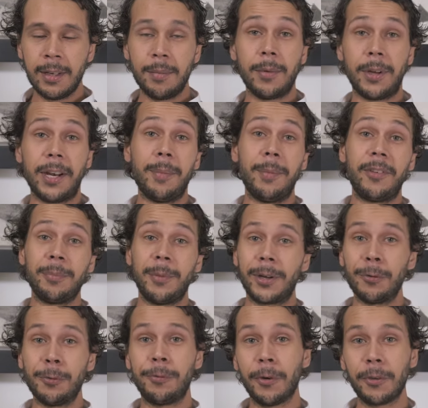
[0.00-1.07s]
My name is
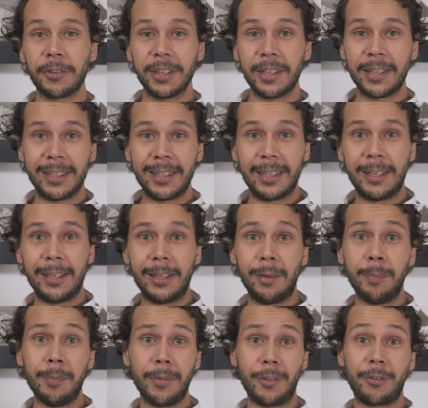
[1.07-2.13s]
Michael Foster.
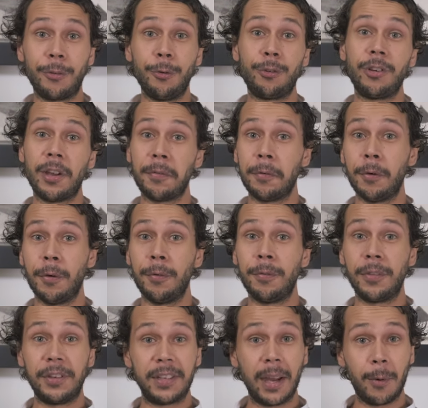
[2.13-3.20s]
I'm the sous chef
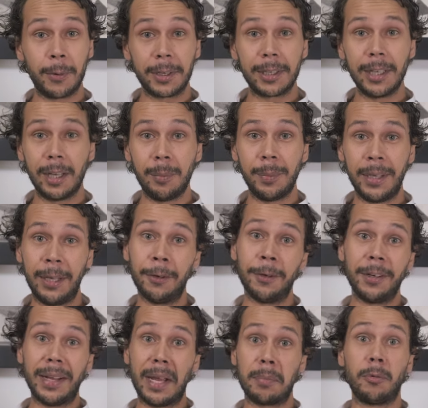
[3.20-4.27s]
of the Darwin Club here
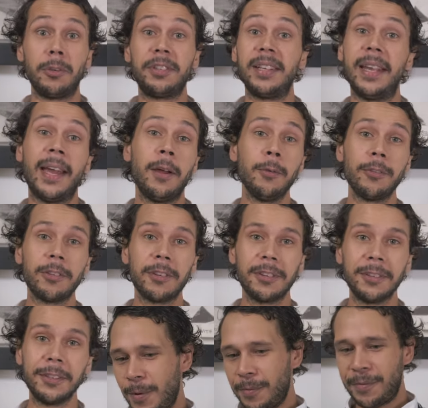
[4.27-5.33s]
at Admiralty House.
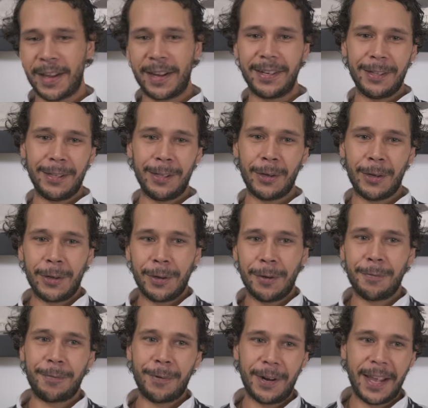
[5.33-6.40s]
We've had a lot
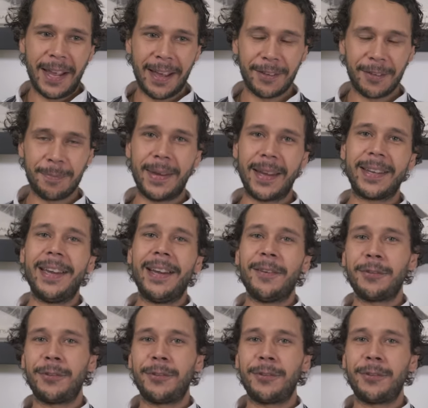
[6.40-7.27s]
of front of house, back of house